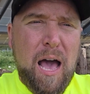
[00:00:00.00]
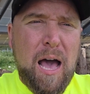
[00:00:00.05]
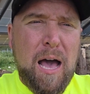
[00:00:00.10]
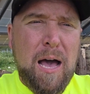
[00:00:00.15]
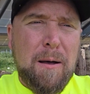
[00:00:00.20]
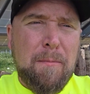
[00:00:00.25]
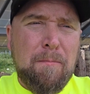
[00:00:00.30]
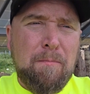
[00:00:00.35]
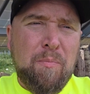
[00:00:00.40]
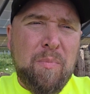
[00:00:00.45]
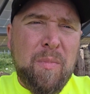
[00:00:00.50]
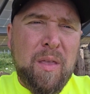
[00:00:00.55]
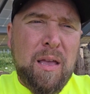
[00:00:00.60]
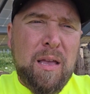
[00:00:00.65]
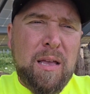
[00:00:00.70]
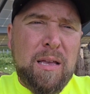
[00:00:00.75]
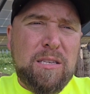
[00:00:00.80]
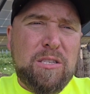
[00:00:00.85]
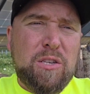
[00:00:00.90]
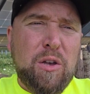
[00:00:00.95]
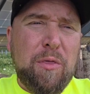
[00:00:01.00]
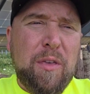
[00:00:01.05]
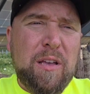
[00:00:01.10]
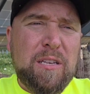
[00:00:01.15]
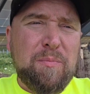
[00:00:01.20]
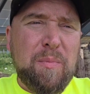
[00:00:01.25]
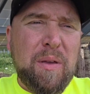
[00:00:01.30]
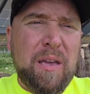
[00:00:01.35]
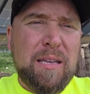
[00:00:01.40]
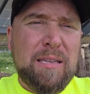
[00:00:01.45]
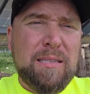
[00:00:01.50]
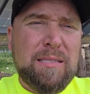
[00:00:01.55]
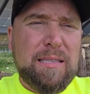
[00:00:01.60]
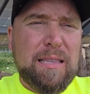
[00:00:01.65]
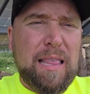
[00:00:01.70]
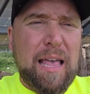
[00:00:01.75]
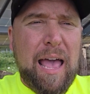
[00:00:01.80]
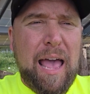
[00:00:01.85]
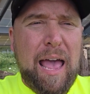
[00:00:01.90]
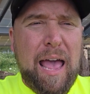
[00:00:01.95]
So this
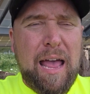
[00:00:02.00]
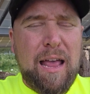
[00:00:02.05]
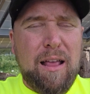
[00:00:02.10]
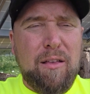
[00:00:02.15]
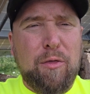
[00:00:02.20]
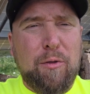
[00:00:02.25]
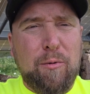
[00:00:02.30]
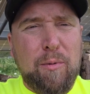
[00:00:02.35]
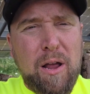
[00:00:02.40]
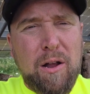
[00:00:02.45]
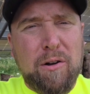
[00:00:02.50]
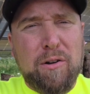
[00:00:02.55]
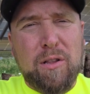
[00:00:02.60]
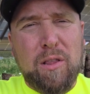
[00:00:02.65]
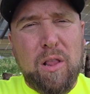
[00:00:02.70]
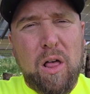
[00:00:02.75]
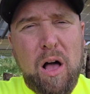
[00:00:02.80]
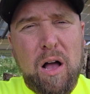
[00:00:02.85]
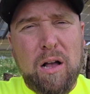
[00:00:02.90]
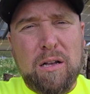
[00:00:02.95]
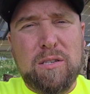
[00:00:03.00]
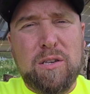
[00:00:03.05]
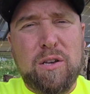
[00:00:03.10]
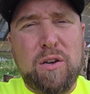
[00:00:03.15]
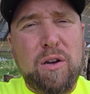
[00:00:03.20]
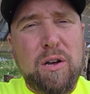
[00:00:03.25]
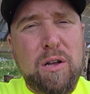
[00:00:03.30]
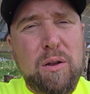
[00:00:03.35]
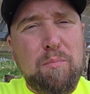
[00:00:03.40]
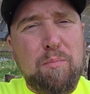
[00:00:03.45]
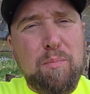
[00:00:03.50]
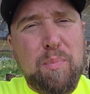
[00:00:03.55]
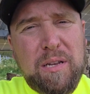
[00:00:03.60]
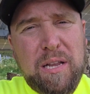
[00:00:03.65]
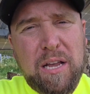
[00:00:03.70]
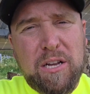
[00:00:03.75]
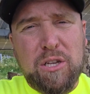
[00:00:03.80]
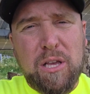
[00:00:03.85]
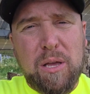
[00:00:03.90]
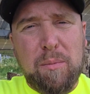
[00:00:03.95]
means that 300 logs could
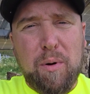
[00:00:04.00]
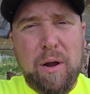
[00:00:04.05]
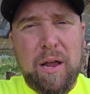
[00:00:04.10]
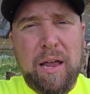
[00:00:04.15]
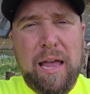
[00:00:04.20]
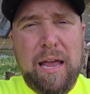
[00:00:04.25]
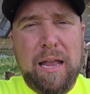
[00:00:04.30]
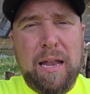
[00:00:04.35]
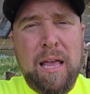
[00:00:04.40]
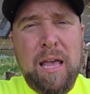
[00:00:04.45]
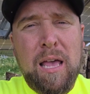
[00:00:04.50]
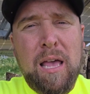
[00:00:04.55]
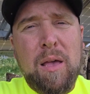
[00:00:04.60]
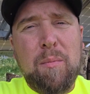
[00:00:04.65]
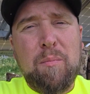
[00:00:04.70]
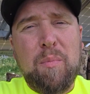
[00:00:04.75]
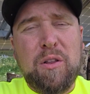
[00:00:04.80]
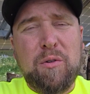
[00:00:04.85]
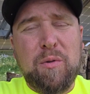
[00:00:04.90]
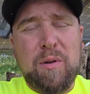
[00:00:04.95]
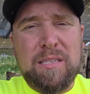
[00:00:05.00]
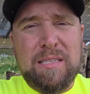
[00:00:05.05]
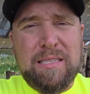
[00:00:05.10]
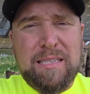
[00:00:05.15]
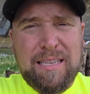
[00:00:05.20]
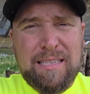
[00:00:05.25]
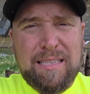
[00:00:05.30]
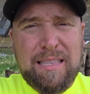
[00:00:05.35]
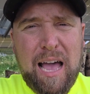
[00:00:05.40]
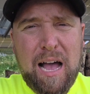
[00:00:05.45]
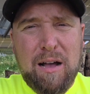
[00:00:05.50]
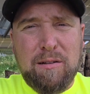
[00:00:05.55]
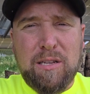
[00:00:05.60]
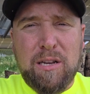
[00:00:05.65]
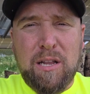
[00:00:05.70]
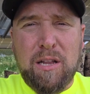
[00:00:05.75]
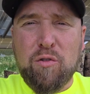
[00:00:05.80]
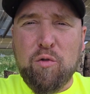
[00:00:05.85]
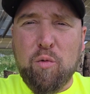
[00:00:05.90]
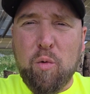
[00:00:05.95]
potentially bring in between
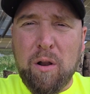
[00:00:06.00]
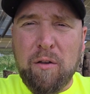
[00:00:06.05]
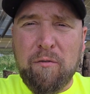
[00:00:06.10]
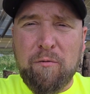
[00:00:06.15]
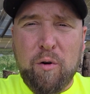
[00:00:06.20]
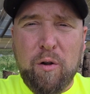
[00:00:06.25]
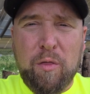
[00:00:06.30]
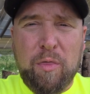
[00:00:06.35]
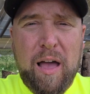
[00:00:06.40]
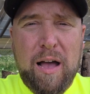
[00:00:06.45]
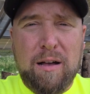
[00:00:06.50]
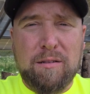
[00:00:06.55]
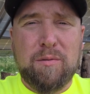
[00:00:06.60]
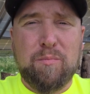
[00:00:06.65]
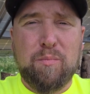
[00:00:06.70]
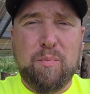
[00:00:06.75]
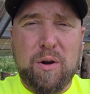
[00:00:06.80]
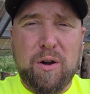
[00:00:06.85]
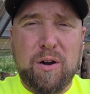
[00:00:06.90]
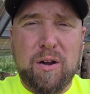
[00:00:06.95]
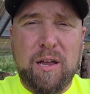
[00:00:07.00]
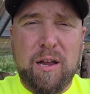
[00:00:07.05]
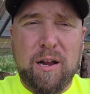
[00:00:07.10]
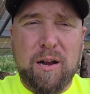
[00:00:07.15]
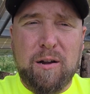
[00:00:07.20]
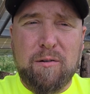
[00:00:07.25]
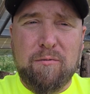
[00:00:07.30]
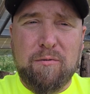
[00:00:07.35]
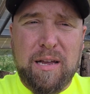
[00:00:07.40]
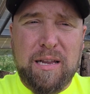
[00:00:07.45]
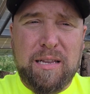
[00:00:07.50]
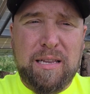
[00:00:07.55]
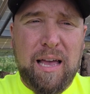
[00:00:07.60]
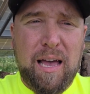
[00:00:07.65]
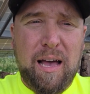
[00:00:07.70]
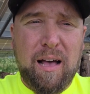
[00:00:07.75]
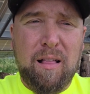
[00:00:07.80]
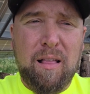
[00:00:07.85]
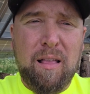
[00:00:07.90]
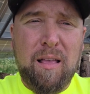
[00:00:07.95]
$6,000 and $24,000 per year in
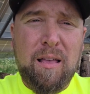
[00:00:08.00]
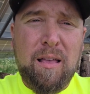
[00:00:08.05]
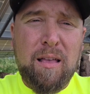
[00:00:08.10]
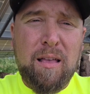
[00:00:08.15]
retail.